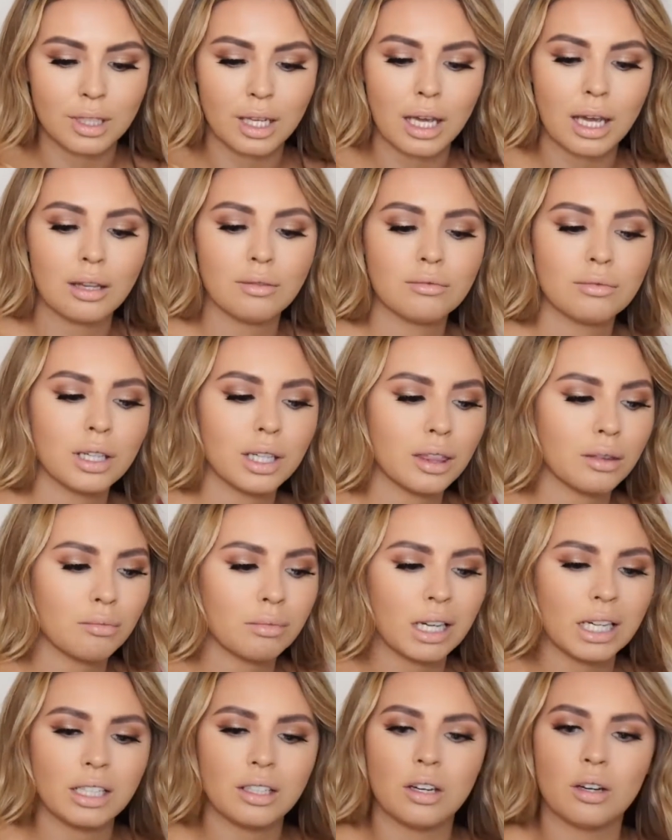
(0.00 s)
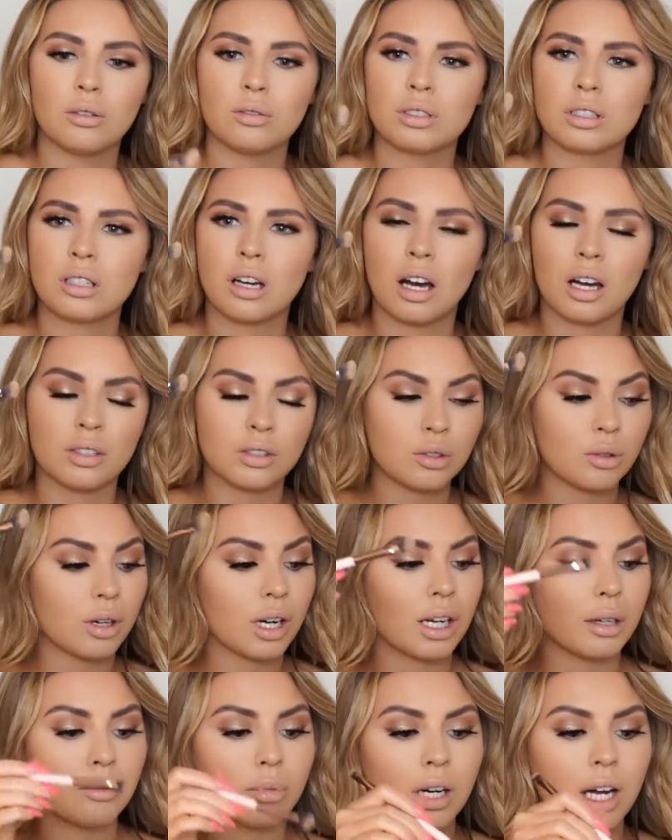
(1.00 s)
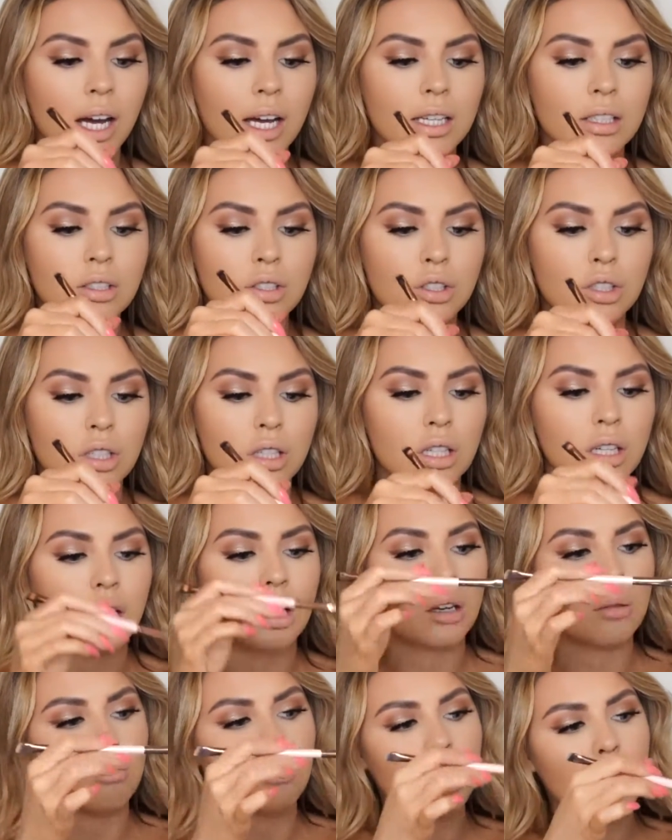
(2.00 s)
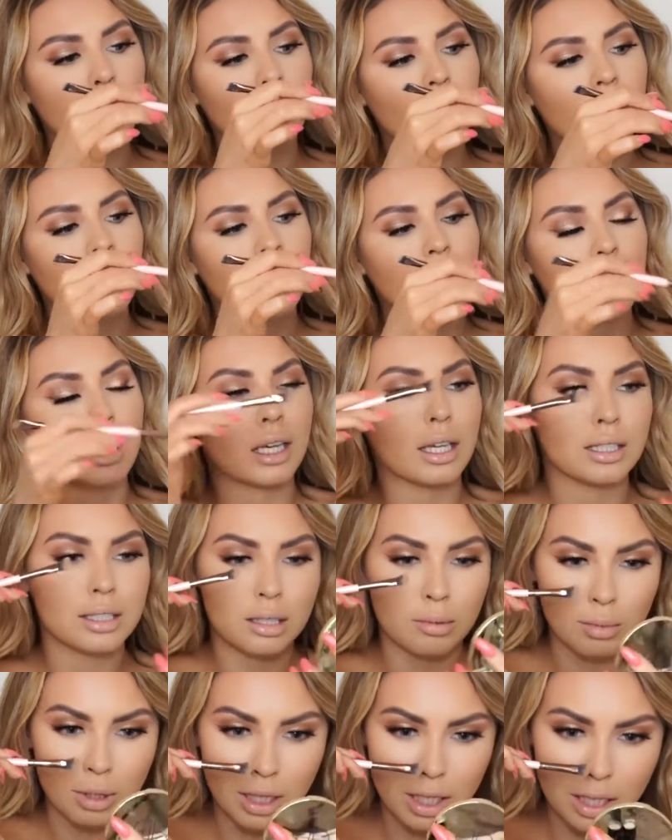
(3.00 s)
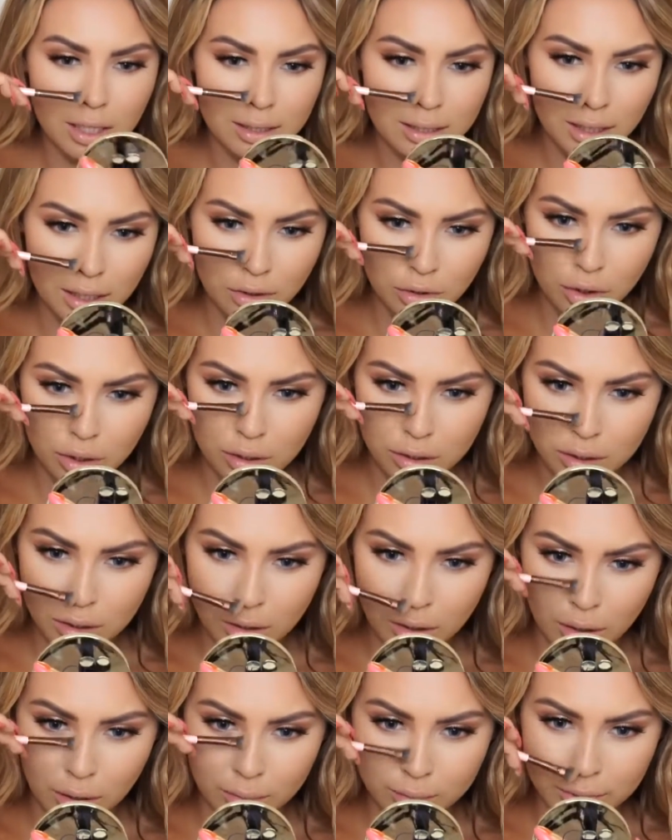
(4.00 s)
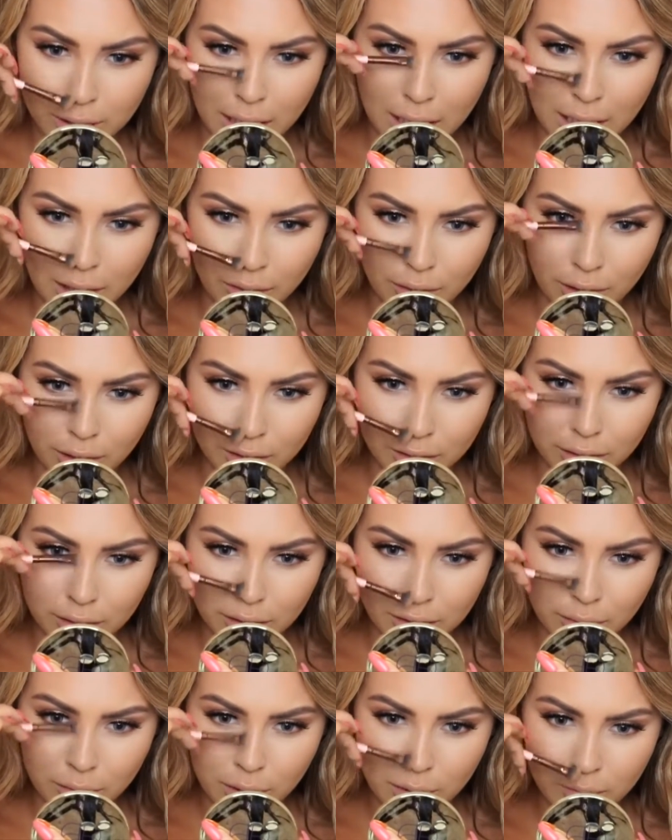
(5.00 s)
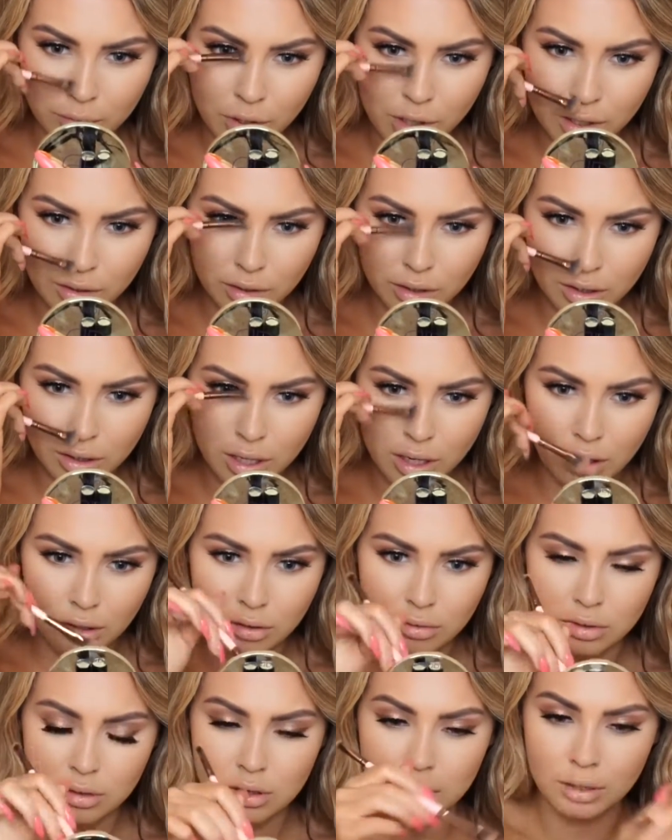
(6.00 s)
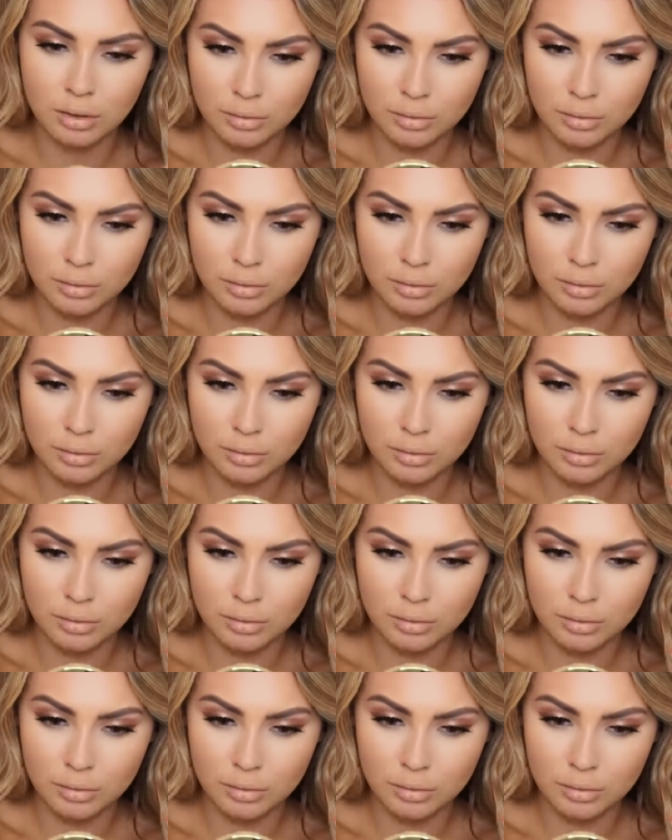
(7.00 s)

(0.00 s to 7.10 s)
And with my nose contouring brush, I'm going to go ahead and get some of this and just sculpt out a little bit more at the nose.